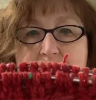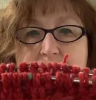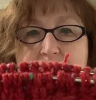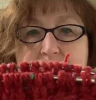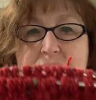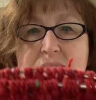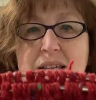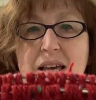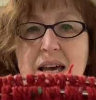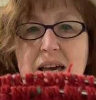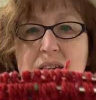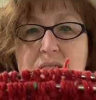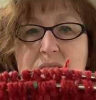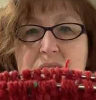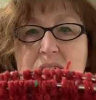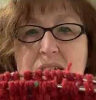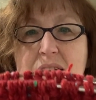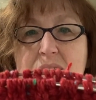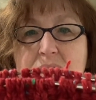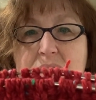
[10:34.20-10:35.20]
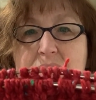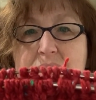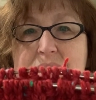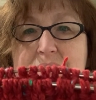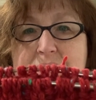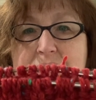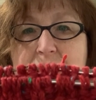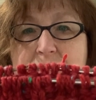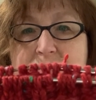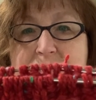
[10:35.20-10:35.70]
So you can
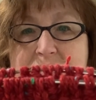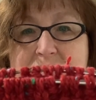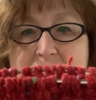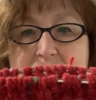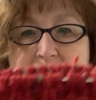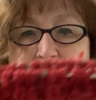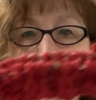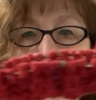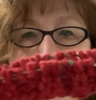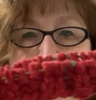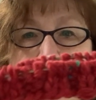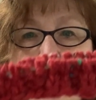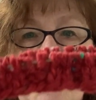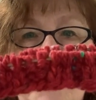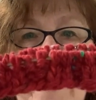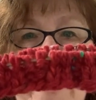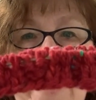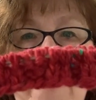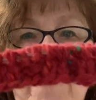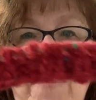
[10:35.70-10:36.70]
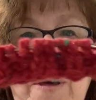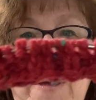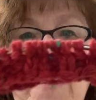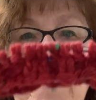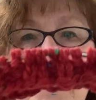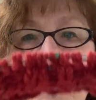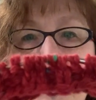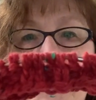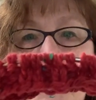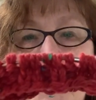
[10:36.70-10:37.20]
see I've started the rib.
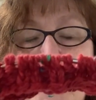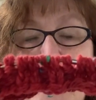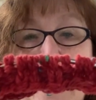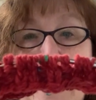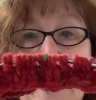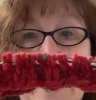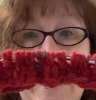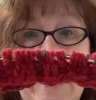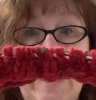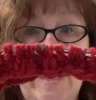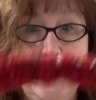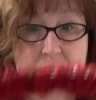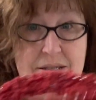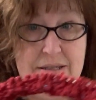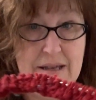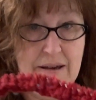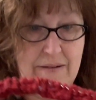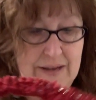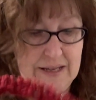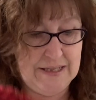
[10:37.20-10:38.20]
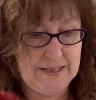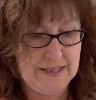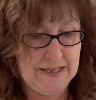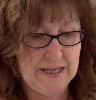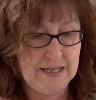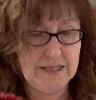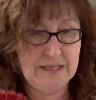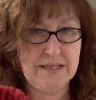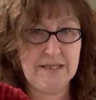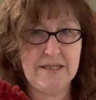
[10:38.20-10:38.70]
So it's
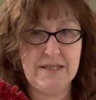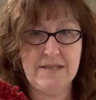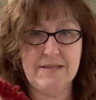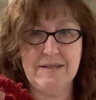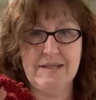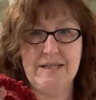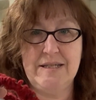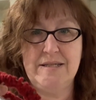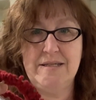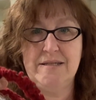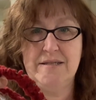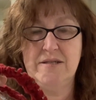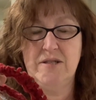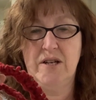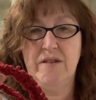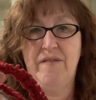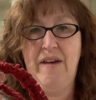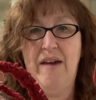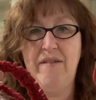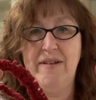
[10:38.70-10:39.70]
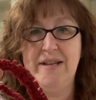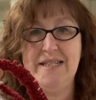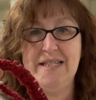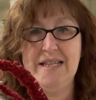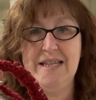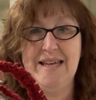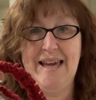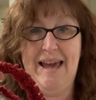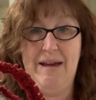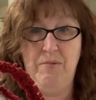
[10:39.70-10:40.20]
this sort of heavy
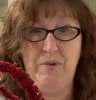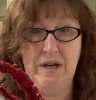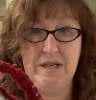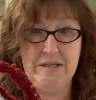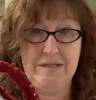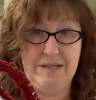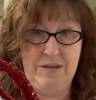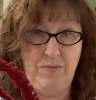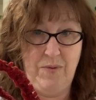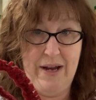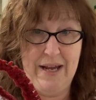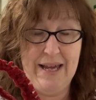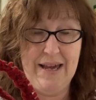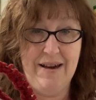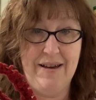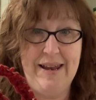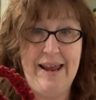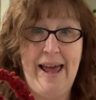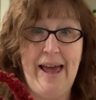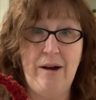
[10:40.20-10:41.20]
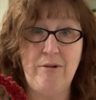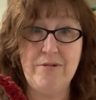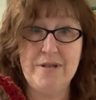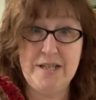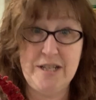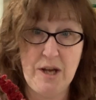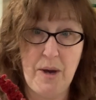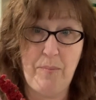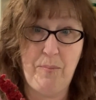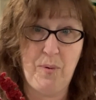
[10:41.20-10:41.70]
DK worsted weight yarn
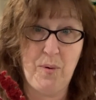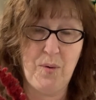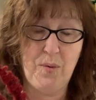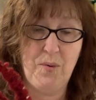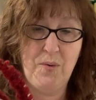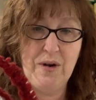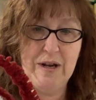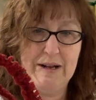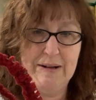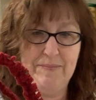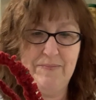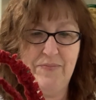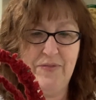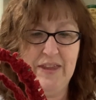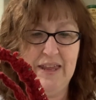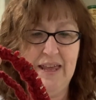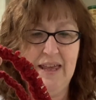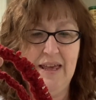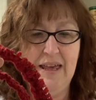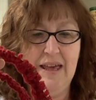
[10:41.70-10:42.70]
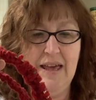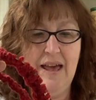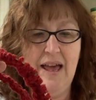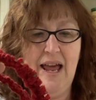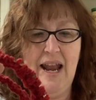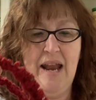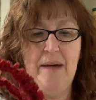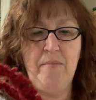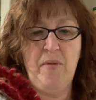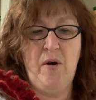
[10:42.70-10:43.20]
held double,
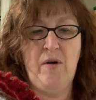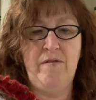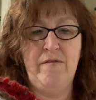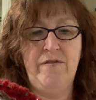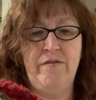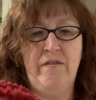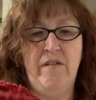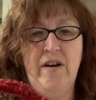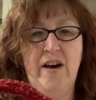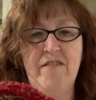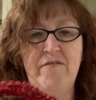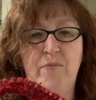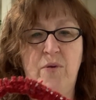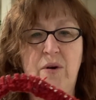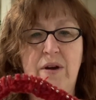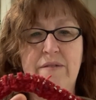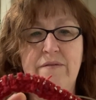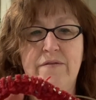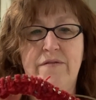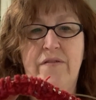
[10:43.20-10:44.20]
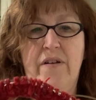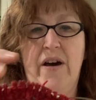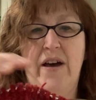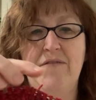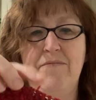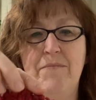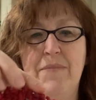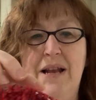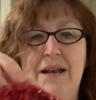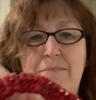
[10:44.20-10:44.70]
and I'm on
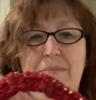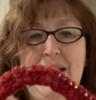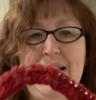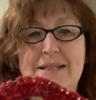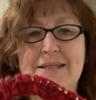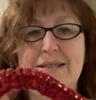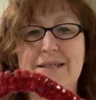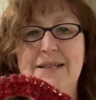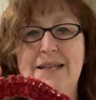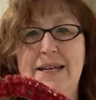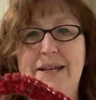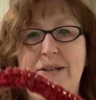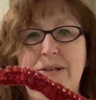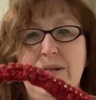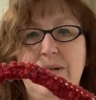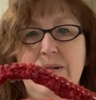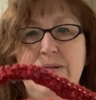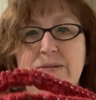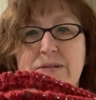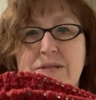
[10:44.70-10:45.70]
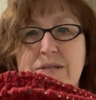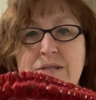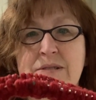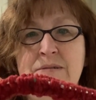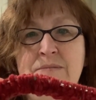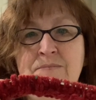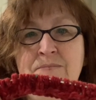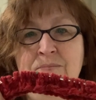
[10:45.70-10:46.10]
5.5mm needles.